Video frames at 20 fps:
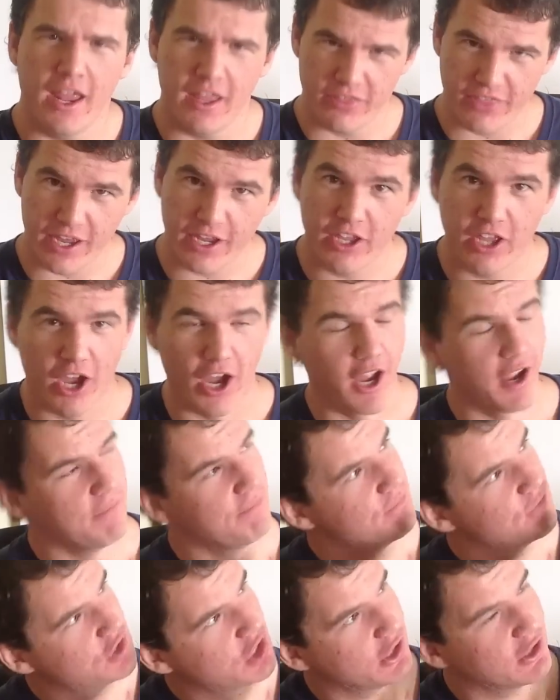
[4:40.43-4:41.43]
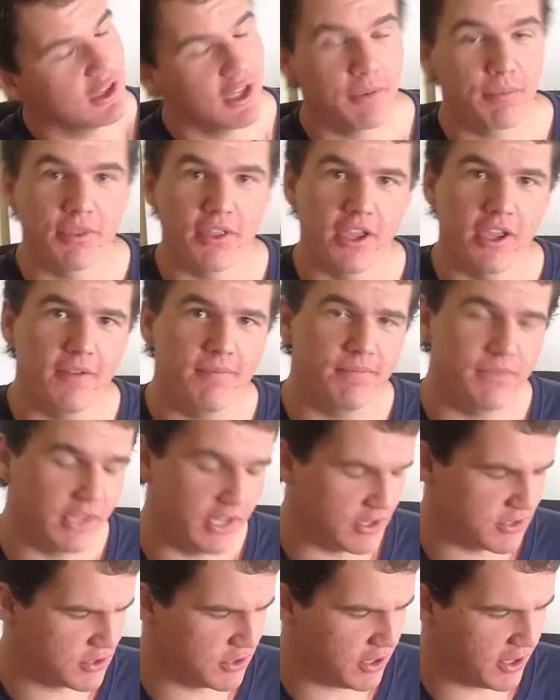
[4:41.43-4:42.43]
That guy, channel up there, he
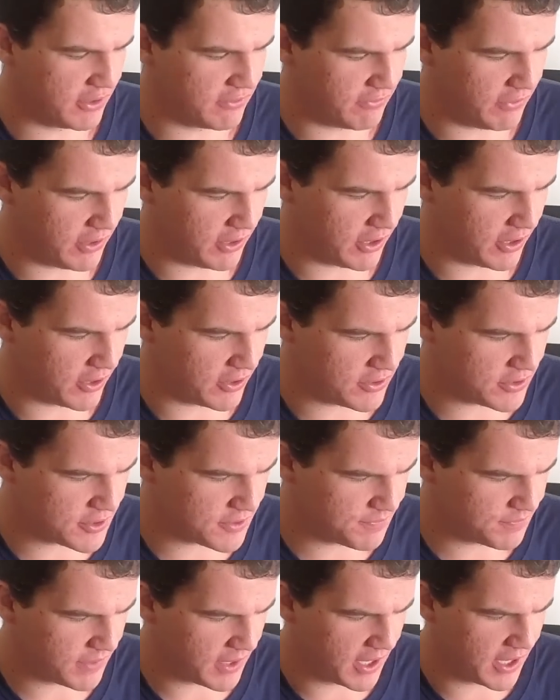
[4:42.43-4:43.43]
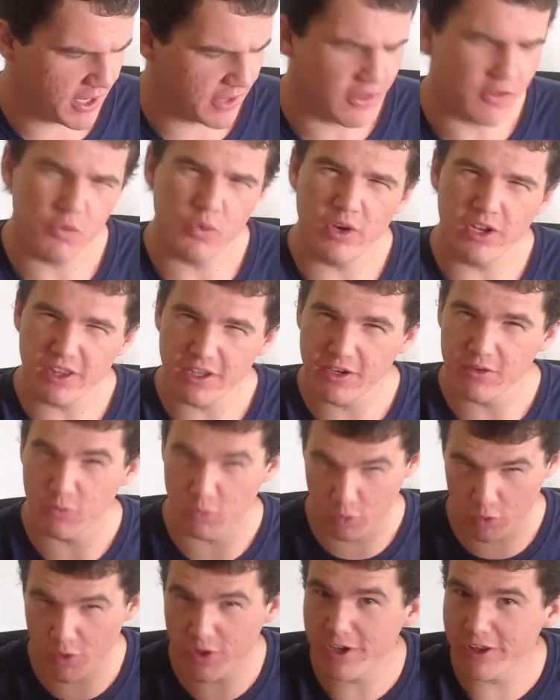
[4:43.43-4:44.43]
has nine videos, and they're really,
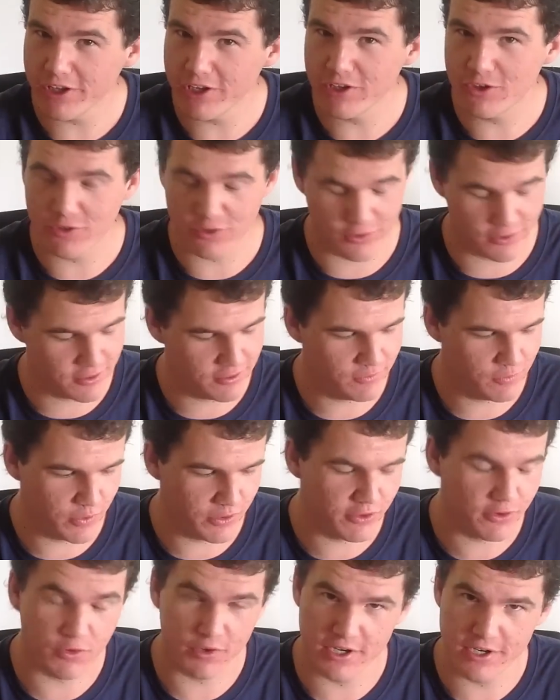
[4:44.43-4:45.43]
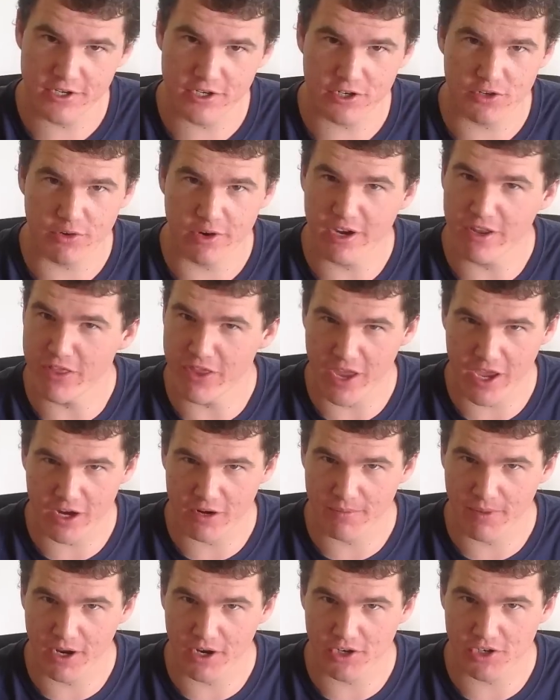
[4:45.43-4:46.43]
really good with green screen and the
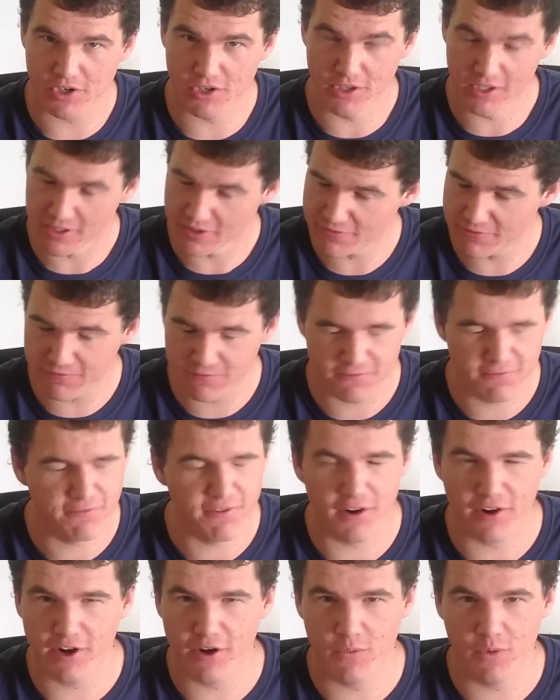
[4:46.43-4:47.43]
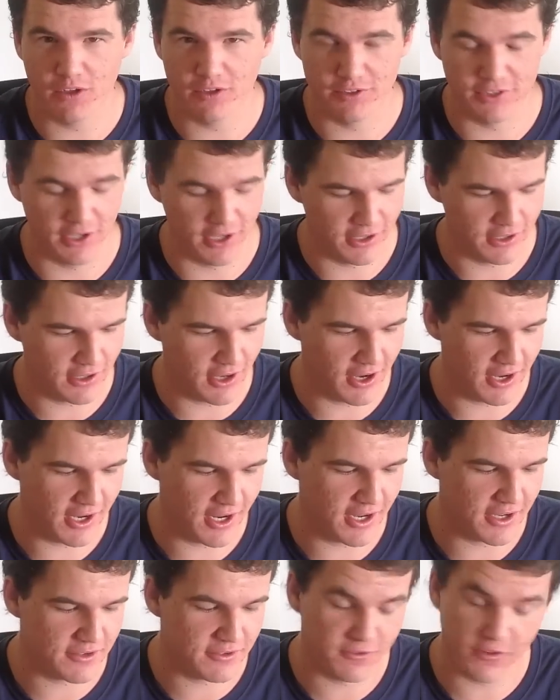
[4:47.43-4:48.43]
animation. It's very well done, and he
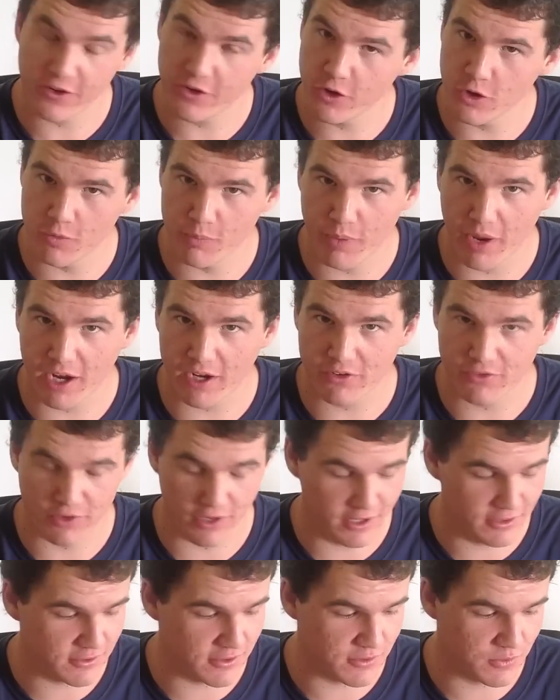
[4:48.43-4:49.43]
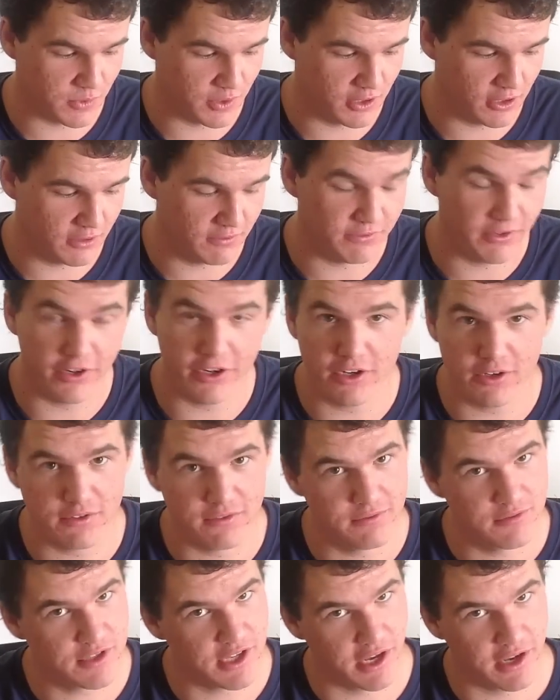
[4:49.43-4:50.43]
has very good backgrounds as well, very
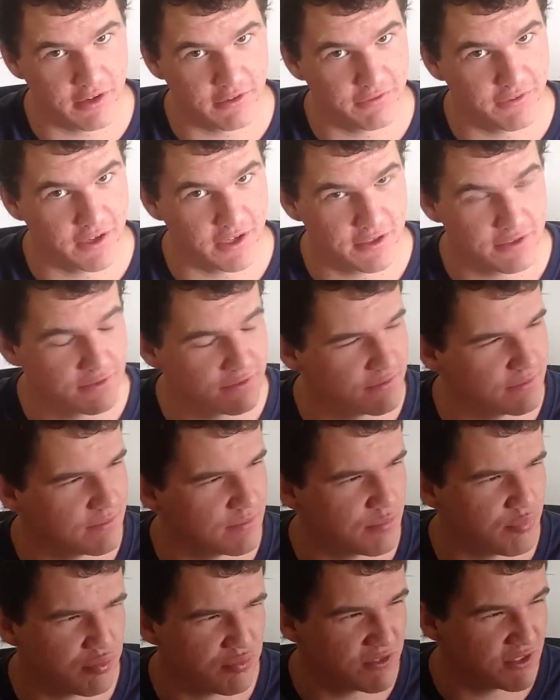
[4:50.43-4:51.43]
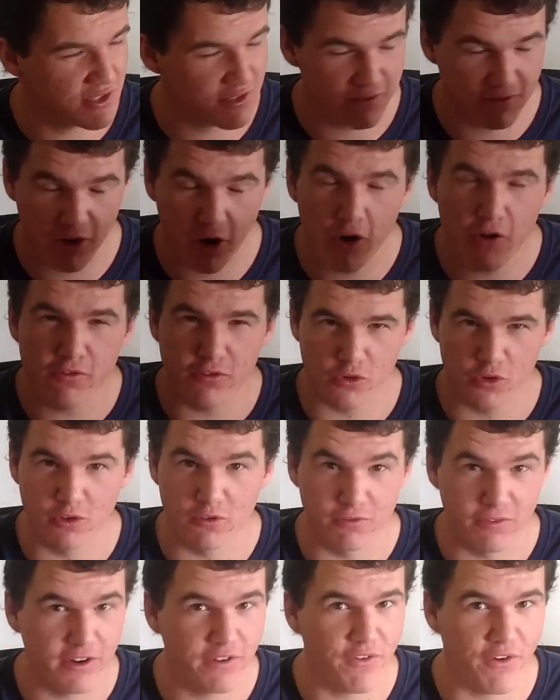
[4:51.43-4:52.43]
good sound effects, just overall
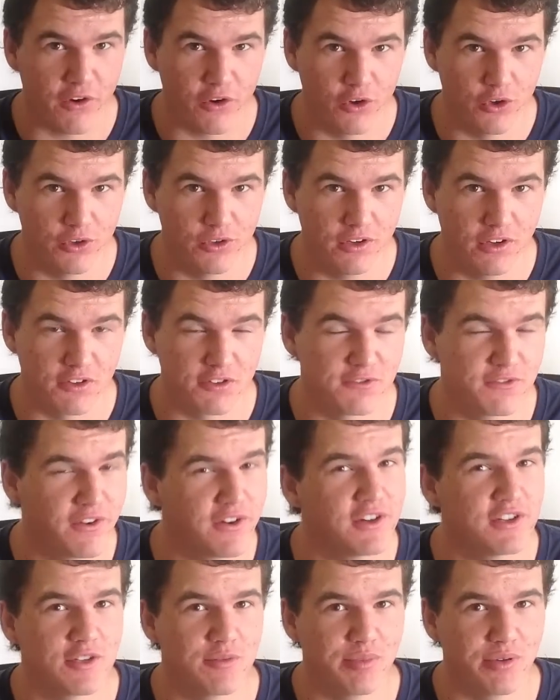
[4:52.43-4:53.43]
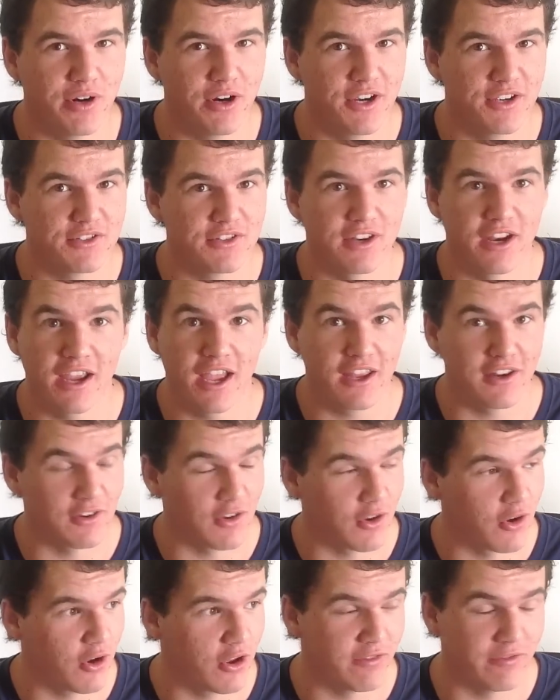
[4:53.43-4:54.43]
very, very good. I was very surprised that I hadn't
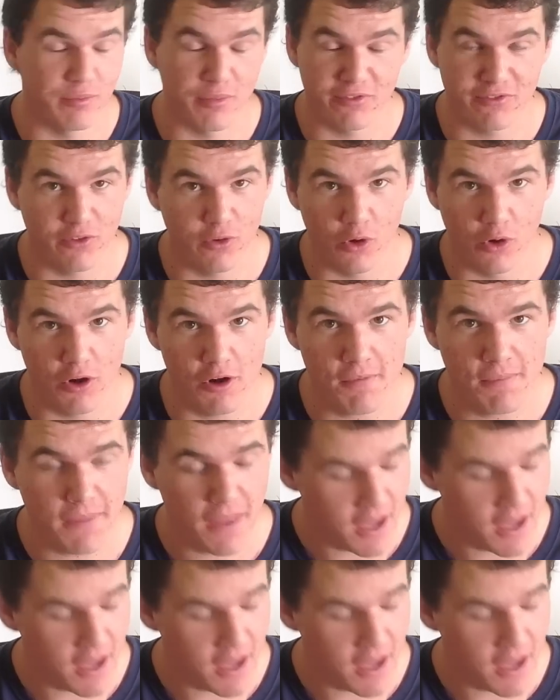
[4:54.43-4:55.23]
heard of it before,